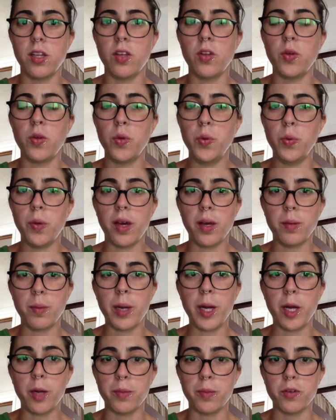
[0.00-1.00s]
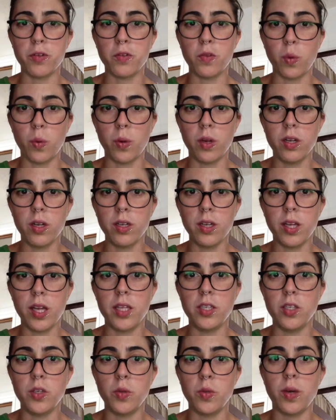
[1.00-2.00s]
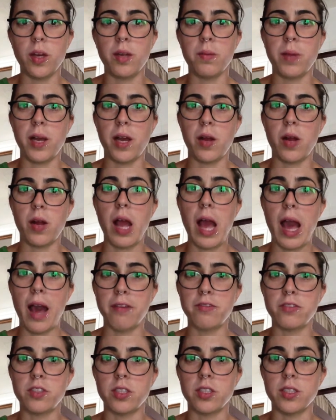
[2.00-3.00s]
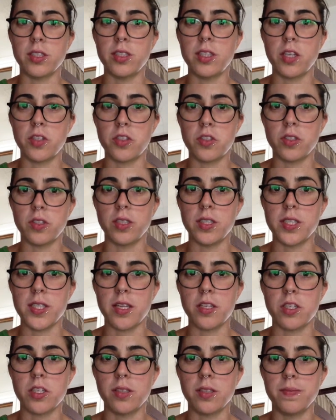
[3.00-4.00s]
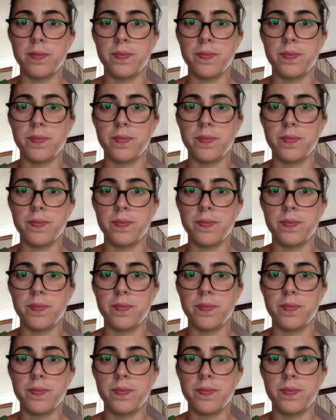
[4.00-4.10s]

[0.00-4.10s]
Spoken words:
Who had power before and who had power after industrialization?